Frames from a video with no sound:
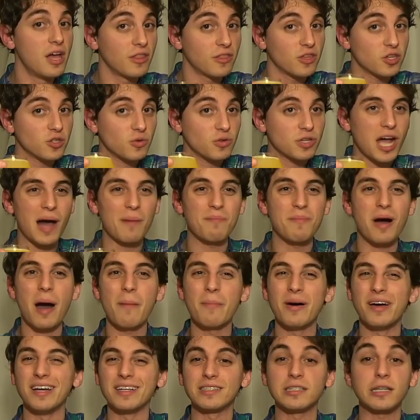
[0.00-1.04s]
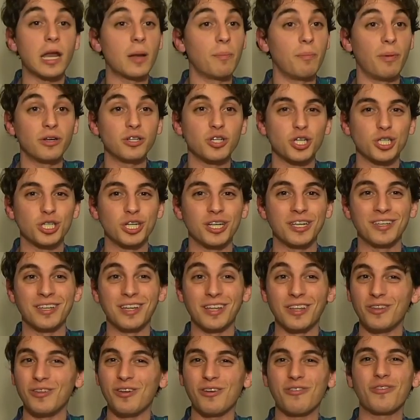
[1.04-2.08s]
This was Hot Mama. It's got a bunch of shit in
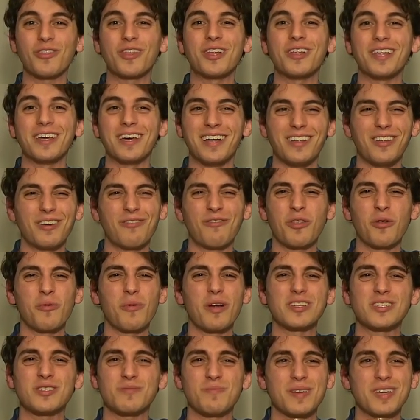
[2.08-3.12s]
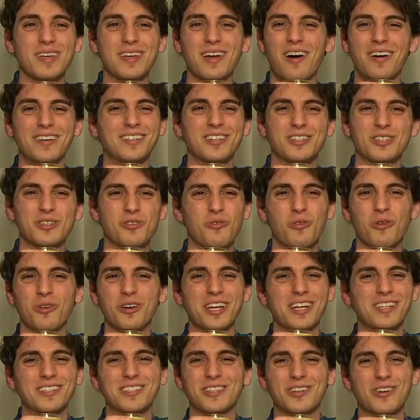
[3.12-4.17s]
it. Look for the uh, look for the recipe on
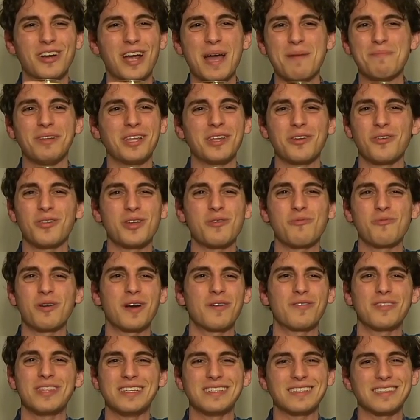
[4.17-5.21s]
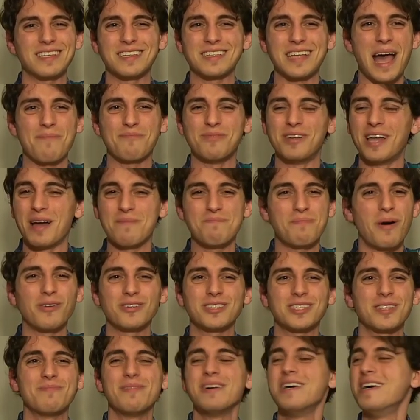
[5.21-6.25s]
Discord, Instagram, literally wherever these things happen. I
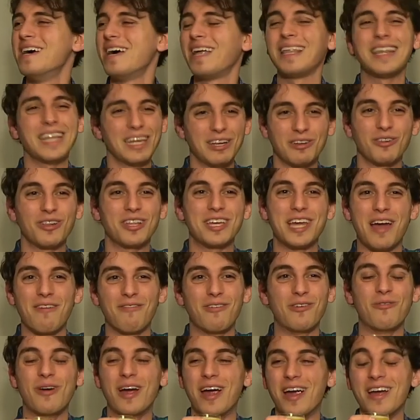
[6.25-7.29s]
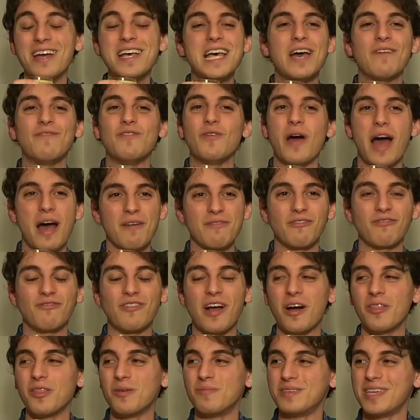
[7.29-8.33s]
post them literally everywhere. If you haven't
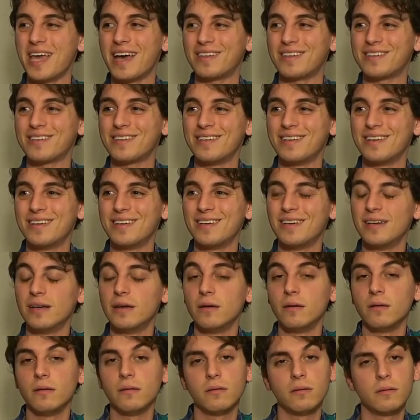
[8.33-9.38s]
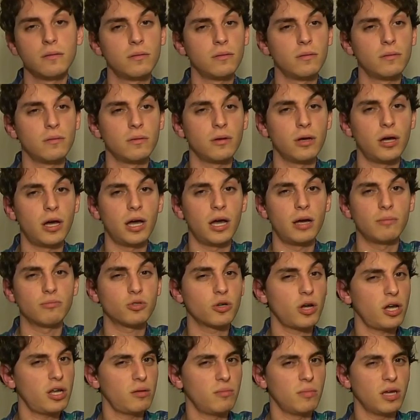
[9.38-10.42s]
found them yet, I'm
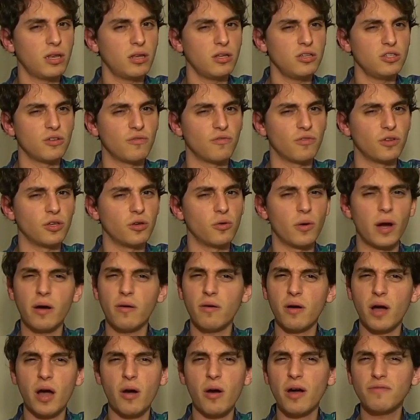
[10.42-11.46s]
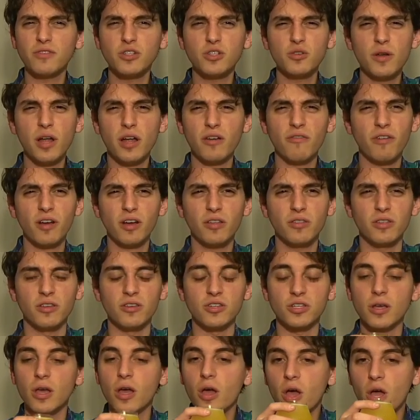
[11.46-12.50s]
trying to make it easy for you. How how haven't you not found
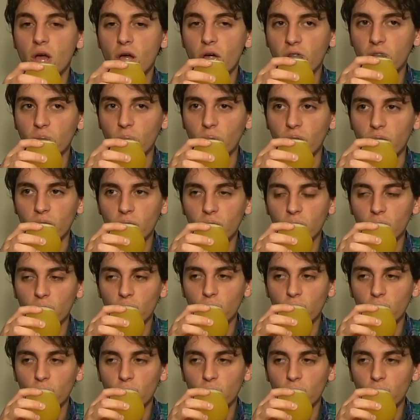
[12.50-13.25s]
these? Anyway.